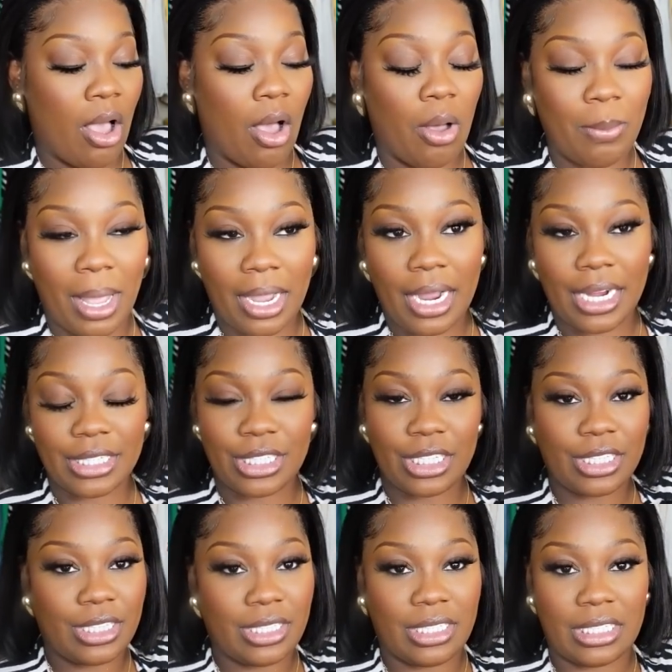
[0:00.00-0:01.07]
oh my gosh
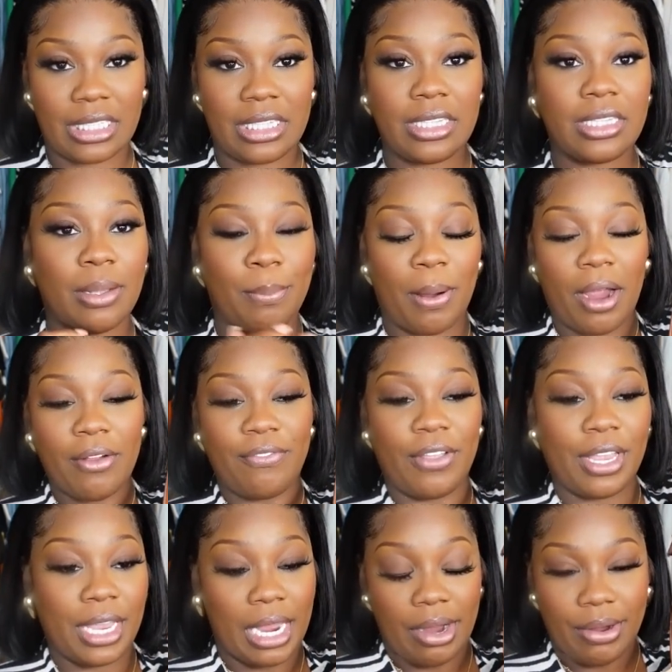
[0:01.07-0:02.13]
it's just the
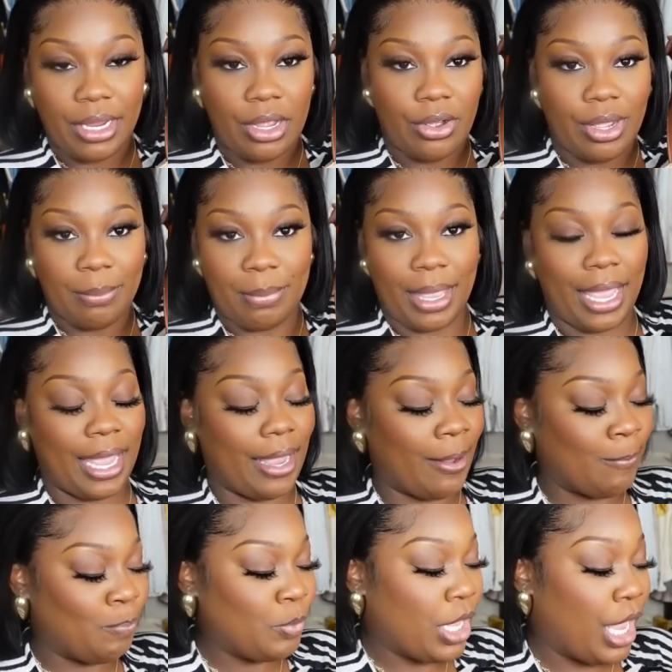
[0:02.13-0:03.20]
perfect carry-on
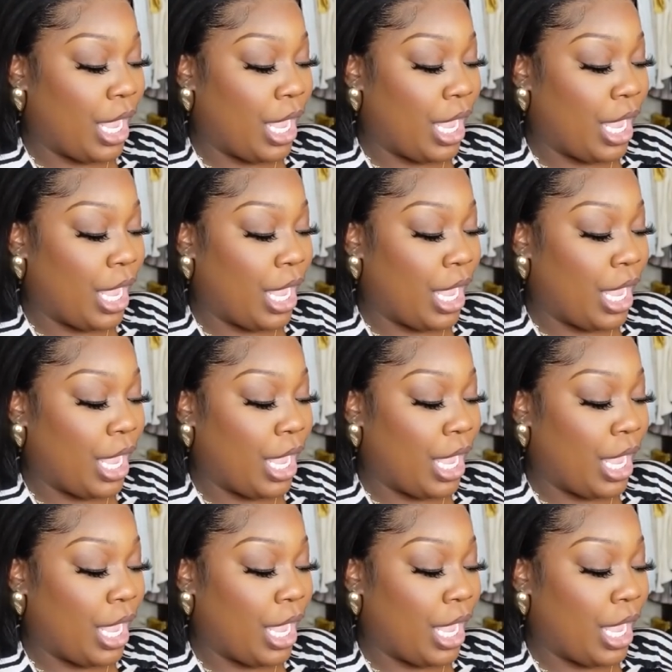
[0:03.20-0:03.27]
bag